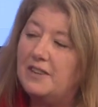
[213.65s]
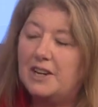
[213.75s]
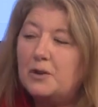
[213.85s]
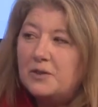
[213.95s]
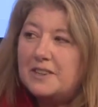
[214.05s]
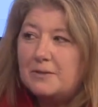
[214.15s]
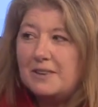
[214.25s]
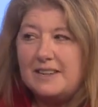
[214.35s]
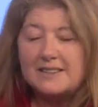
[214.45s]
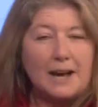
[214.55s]
you know,
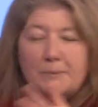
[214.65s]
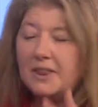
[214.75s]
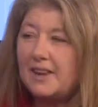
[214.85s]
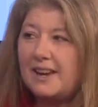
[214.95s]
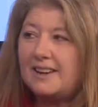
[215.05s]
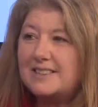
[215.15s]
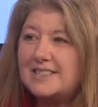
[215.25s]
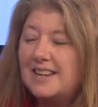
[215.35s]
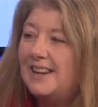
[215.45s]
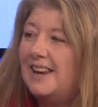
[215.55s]
these couple
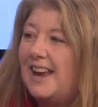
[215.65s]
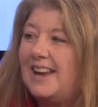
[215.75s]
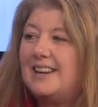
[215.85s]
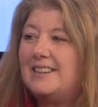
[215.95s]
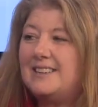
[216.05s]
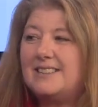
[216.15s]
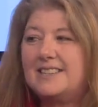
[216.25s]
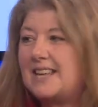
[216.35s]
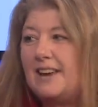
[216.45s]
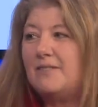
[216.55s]
things and
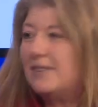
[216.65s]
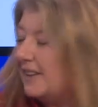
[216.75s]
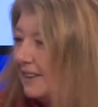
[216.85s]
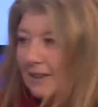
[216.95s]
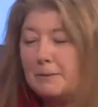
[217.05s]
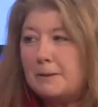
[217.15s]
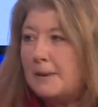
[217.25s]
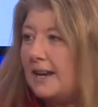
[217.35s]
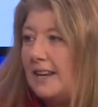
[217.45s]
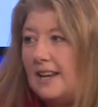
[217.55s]
to save a little bit of
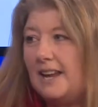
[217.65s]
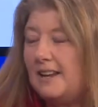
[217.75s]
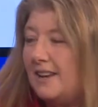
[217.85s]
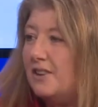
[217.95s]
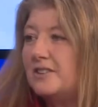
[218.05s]
money, and then